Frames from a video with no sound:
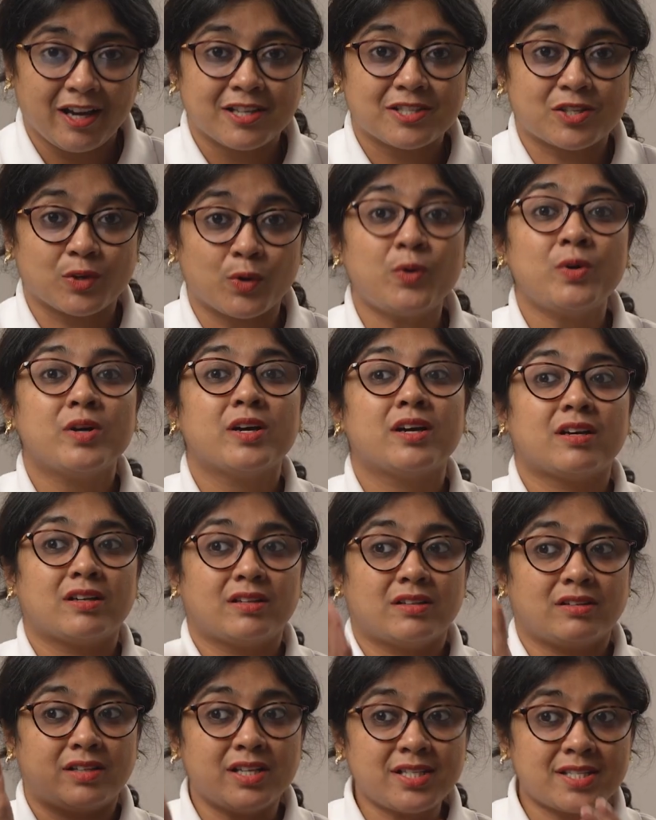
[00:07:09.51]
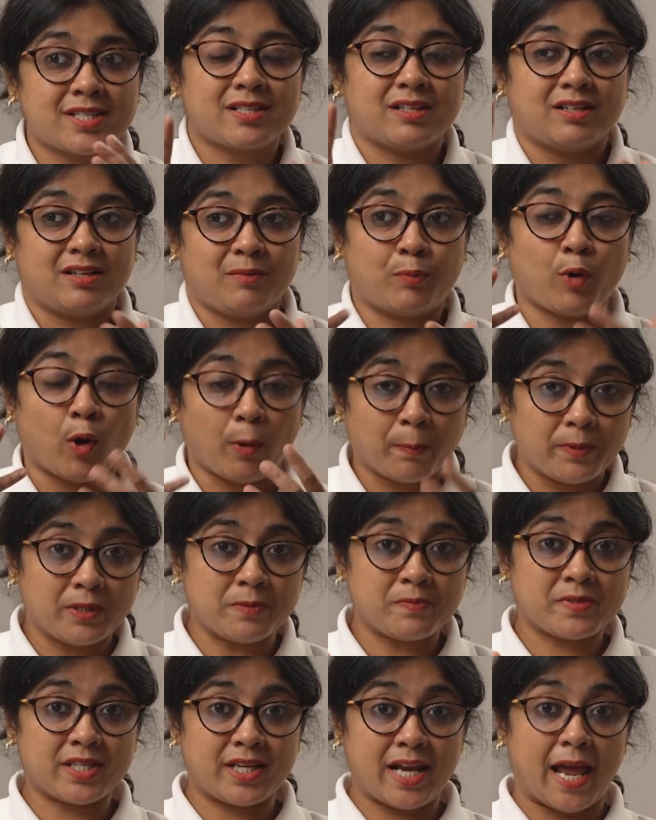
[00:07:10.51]
So, this
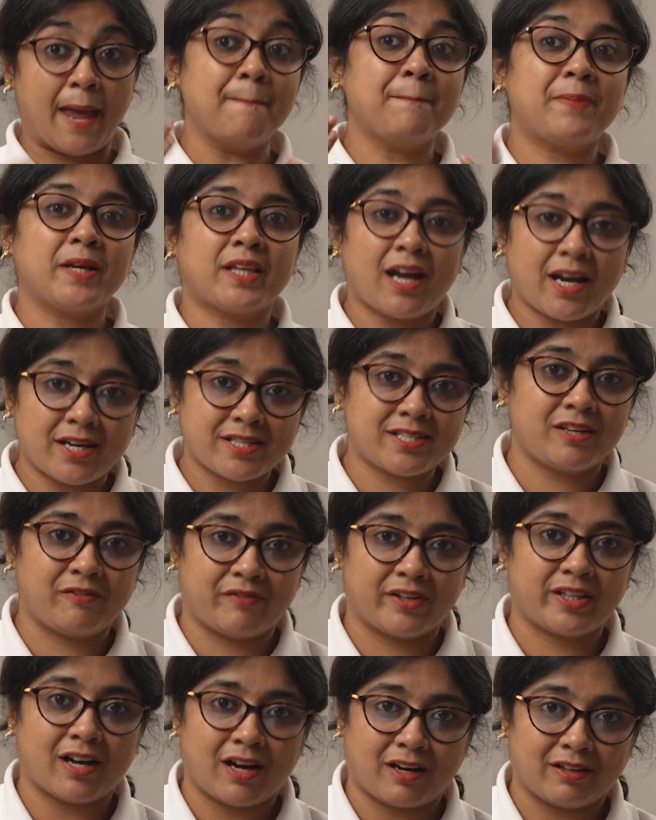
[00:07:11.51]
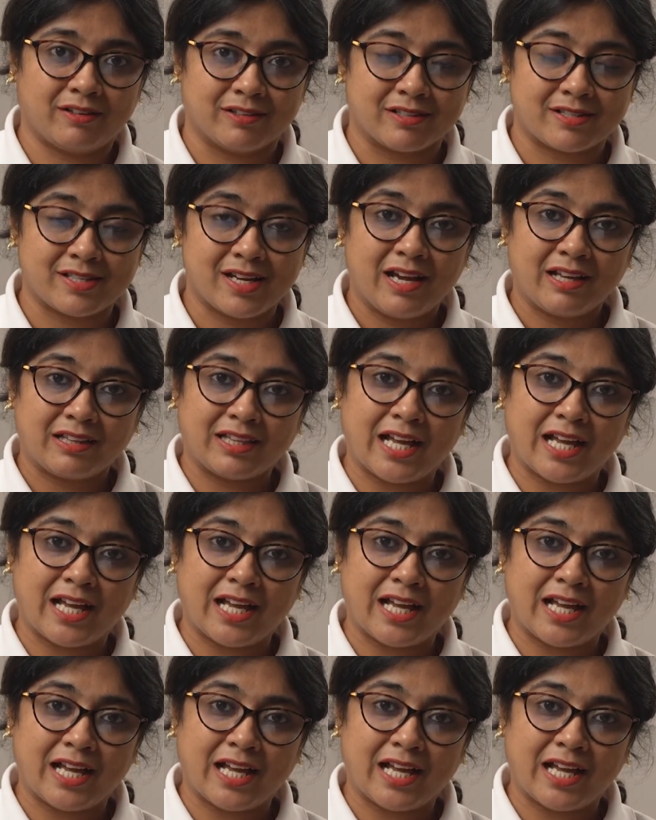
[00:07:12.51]
problems in empathizing with others,